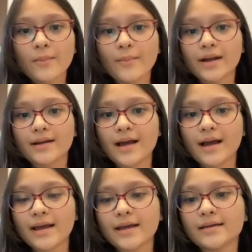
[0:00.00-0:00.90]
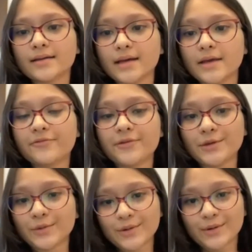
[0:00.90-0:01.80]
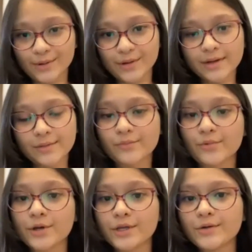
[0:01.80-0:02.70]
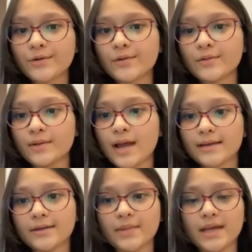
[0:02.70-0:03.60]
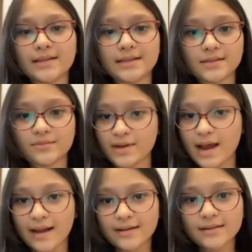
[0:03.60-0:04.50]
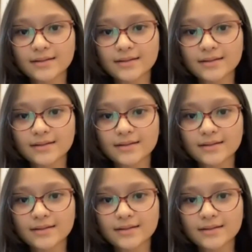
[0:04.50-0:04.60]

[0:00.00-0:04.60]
but like, if you could, would you like to make this a brand?